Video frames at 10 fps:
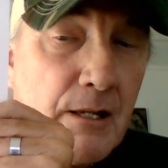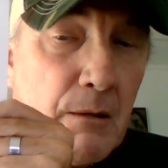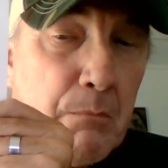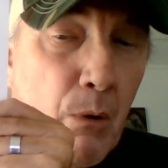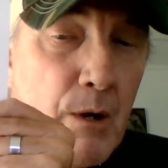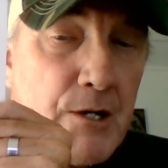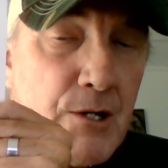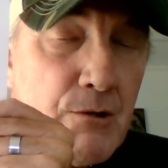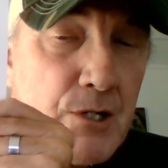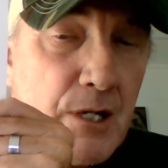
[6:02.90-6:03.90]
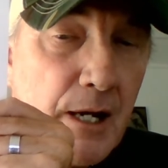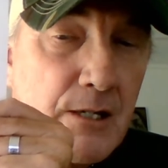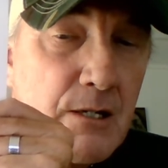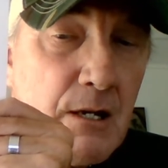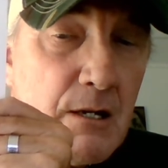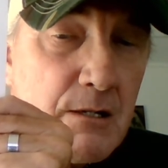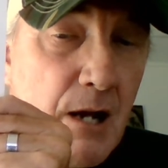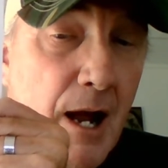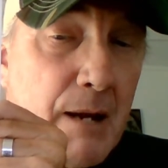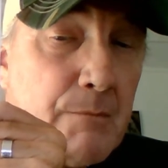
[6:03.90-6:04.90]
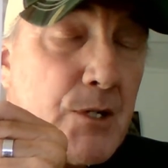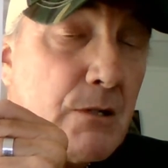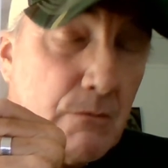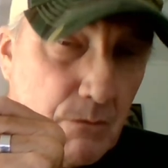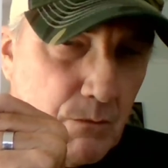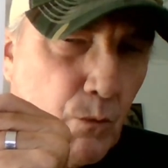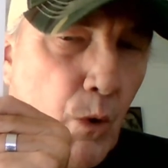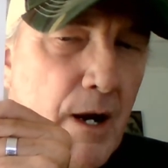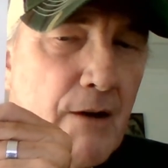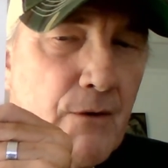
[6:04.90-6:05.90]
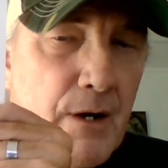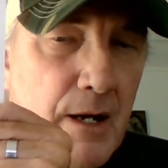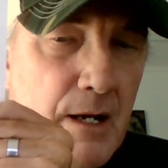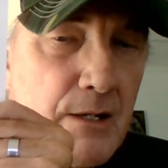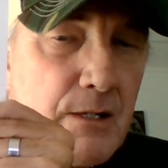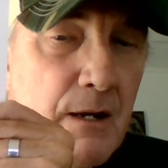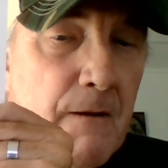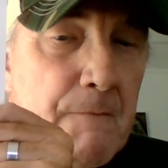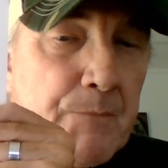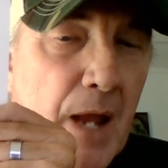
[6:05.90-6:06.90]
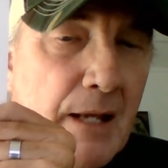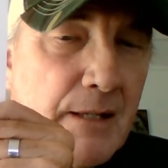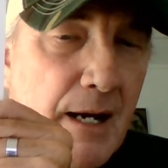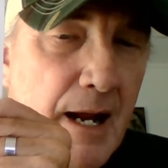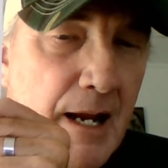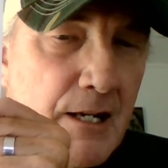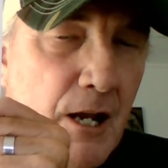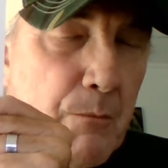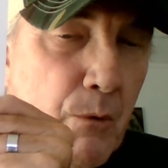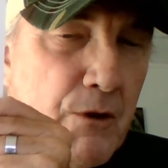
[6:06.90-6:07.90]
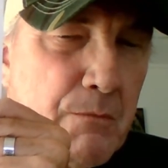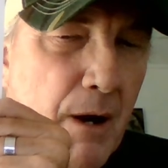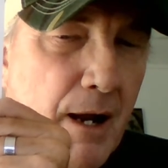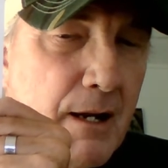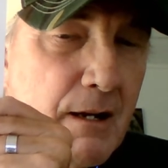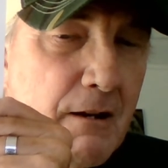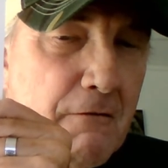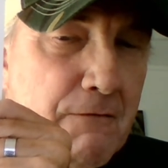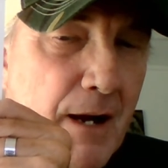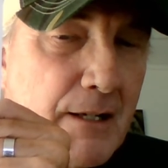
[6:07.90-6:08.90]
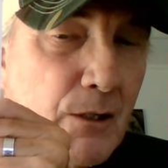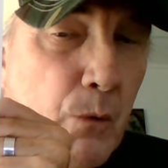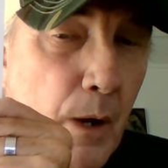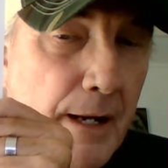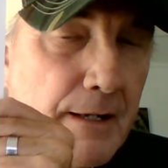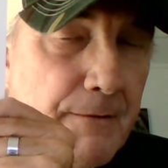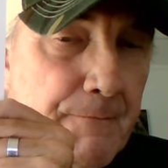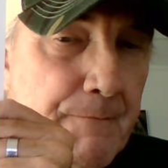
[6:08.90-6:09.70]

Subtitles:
the 0.26 times whatever it is, and then I end up with my final weight.